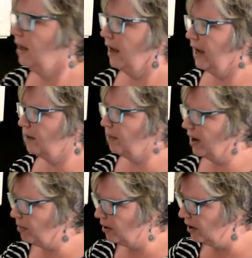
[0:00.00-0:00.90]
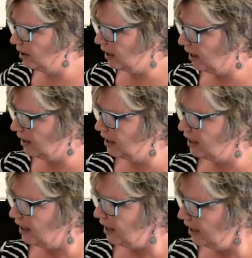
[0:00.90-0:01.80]
and pepper.
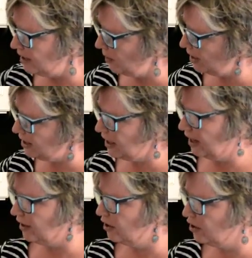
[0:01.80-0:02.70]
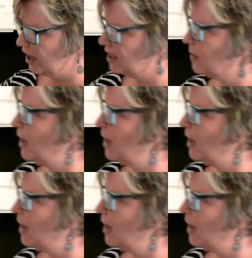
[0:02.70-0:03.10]
It depends, again, on your taste, but